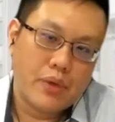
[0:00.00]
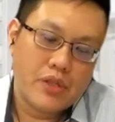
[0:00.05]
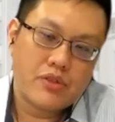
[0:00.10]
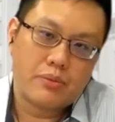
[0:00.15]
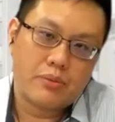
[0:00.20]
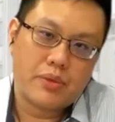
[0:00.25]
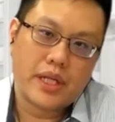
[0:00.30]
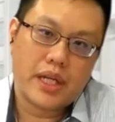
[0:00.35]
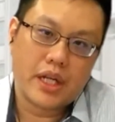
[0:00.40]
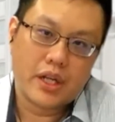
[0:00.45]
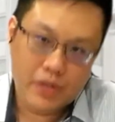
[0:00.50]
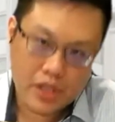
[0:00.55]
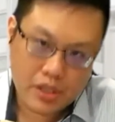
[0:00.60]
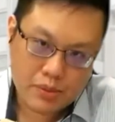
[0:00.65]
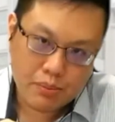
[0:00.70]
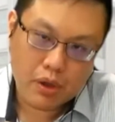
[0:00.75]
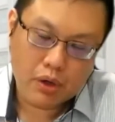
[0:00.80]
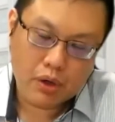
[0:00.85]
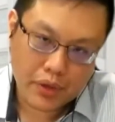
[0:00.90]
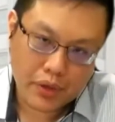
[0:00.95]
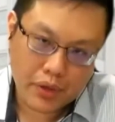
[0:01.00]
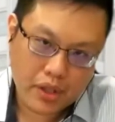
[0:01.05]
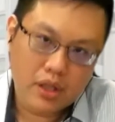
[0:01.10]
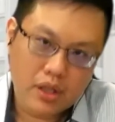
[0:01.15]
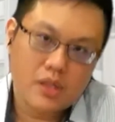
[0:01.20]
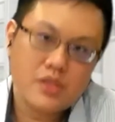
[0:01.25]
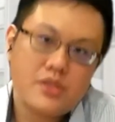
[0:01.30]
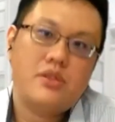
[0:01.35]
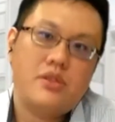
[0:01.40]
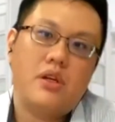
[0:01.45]
from the increased borrowing
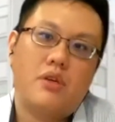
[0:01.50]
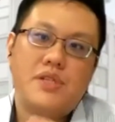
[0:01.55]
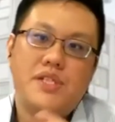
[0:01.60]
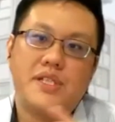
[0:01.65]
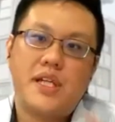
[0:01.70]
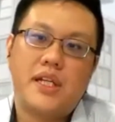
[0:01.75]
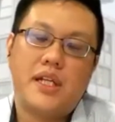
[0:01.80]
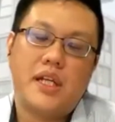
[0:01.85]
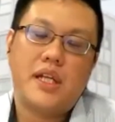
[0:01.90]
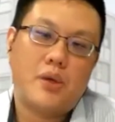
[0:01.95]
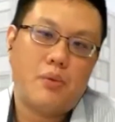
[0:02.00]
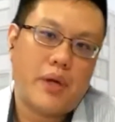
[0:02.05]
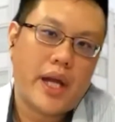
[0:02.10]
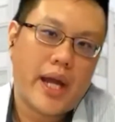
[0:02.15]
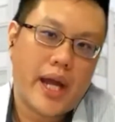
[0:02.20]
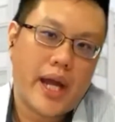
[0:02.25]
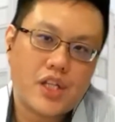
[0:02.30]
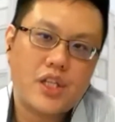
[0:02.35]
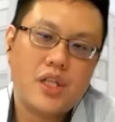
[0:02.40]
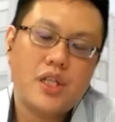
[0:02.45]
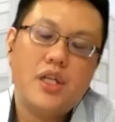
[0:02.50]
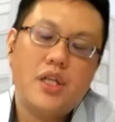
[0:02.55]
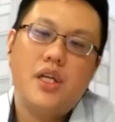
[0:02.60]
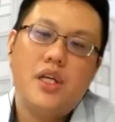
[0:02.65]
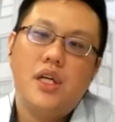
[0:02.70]
costs, notwithstanding we hedge